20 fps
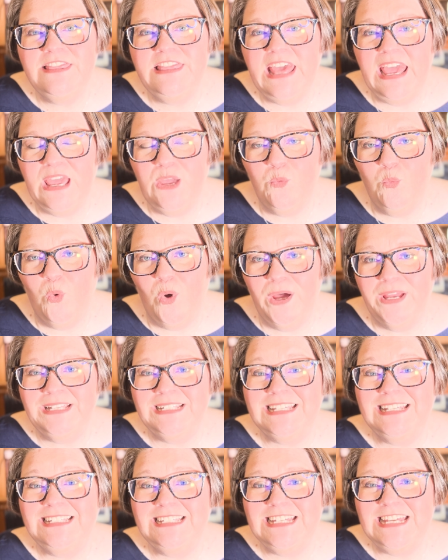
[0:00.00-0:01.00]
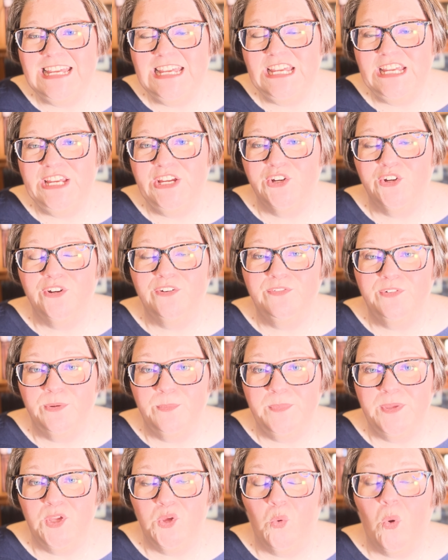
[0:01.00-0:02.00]
they want to hear
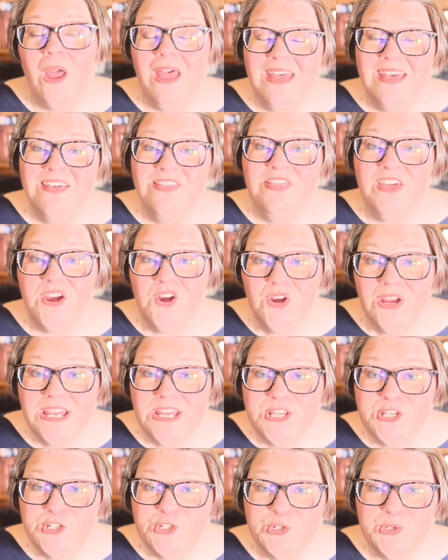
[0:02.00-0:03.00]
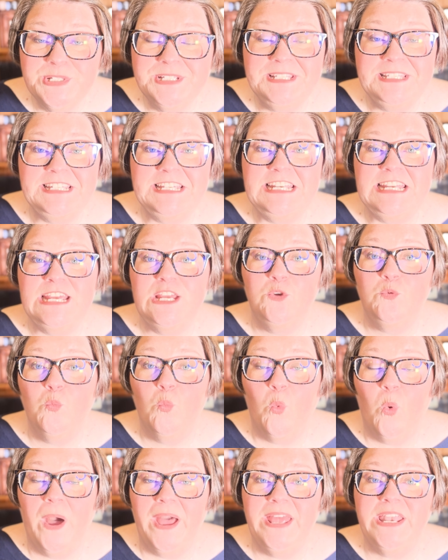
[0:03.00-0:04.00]
from you. They're interested in
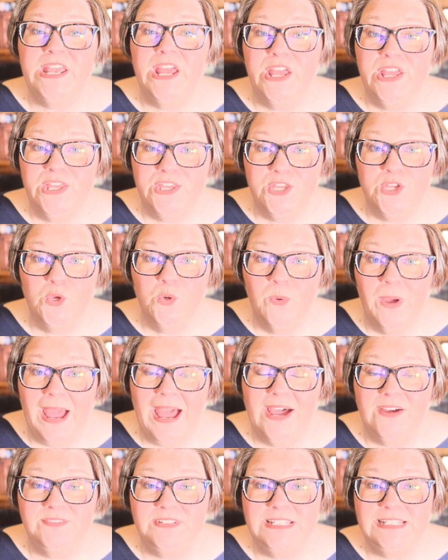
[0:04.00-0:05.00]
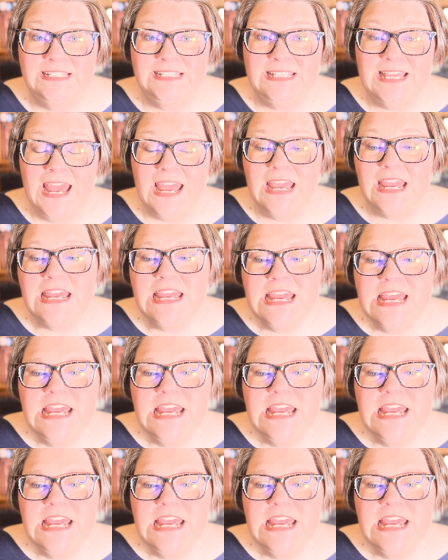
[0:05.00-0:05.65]
what you have to say.